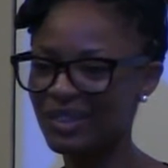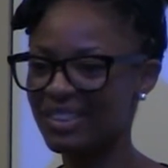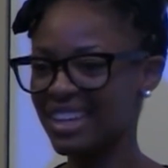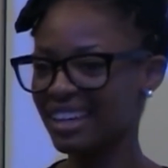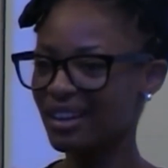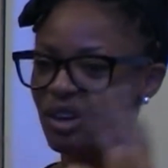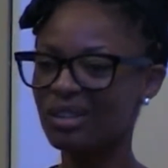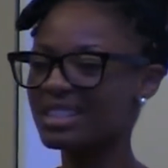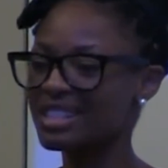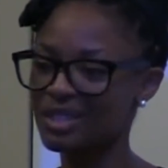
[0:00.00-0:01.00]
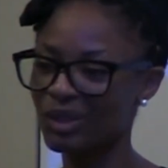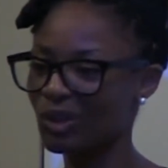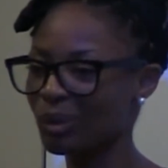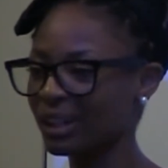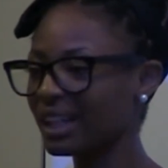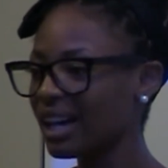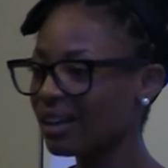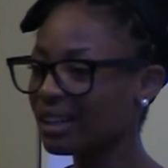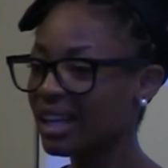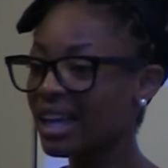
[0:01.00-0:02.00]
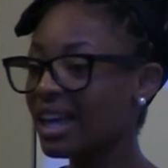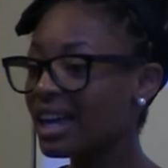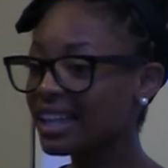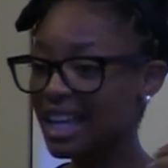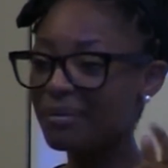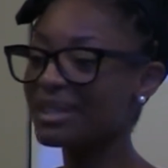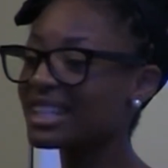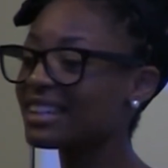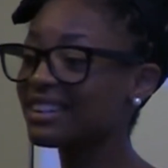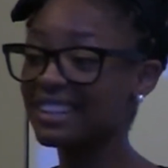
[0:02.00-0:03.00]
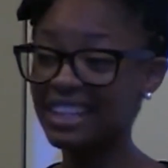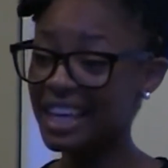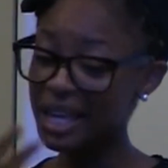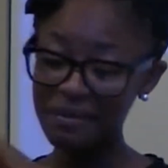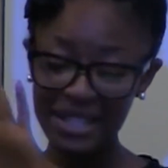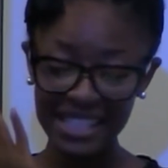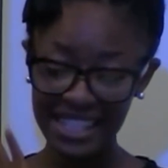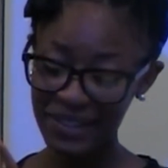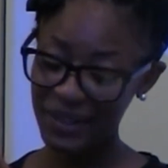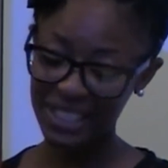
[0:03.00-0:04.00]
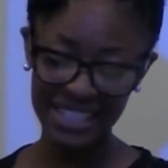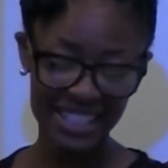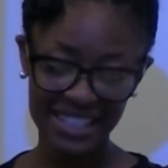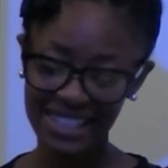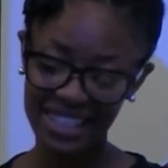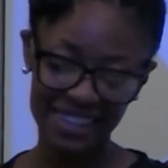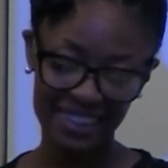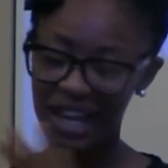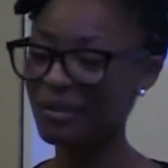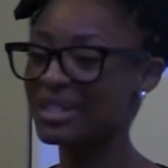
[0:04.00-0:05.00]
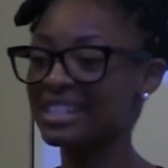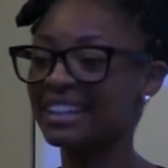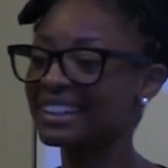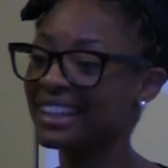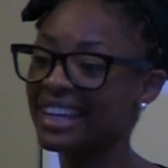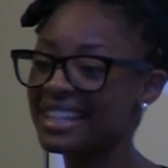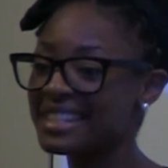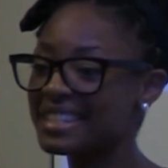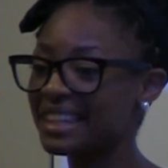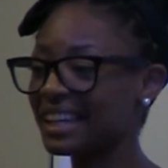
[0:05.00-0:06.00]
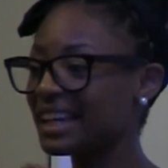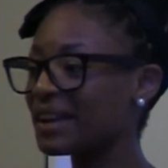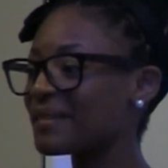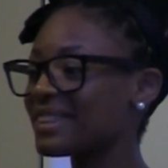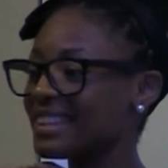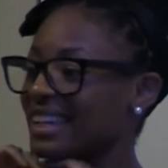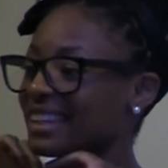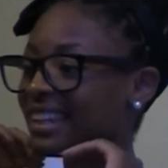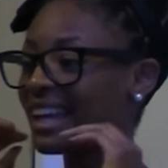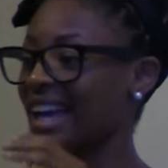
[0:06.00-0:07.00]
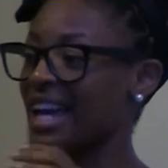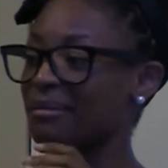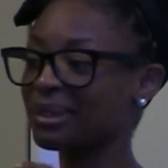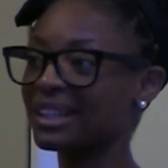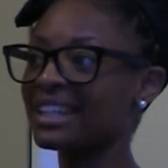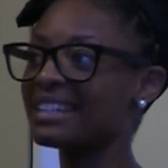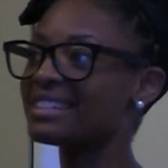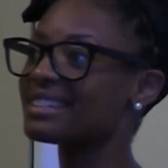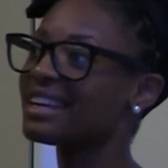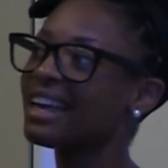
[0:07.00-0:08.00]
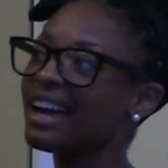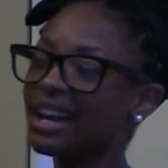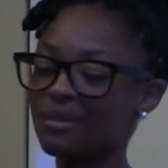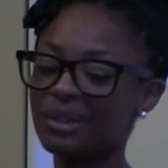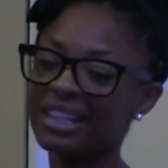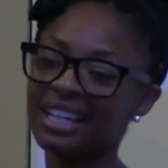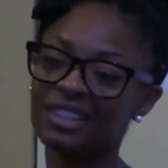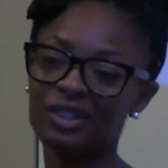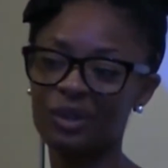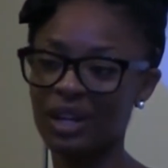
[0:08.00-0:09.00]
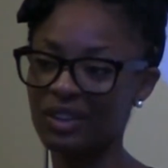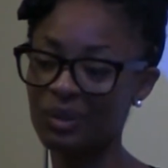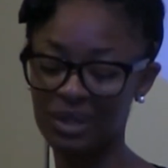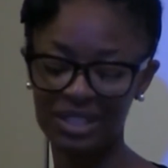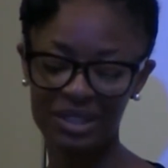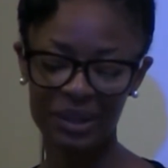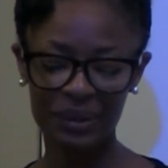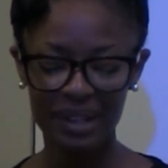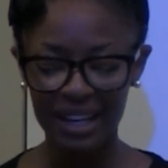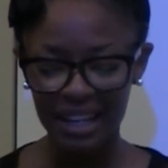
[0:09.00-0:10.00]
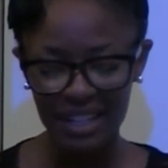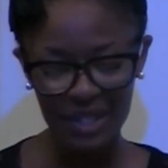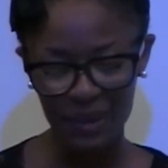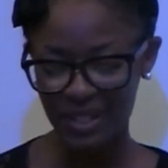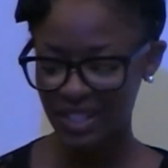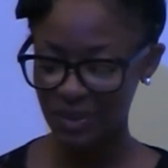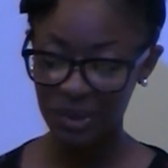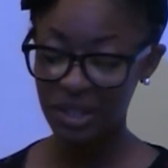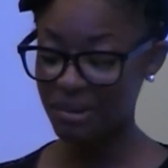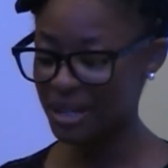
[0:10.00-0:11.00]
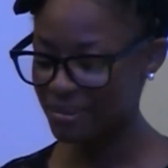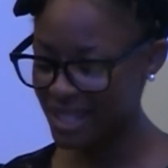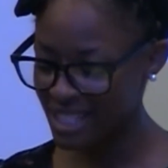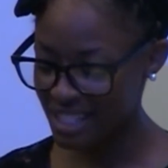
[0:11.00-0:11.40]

you think, oh, this is going to work out. Came into the organization, and that was not the case. Like, everything that I had planned, I really had to throw out the window. So it just really made me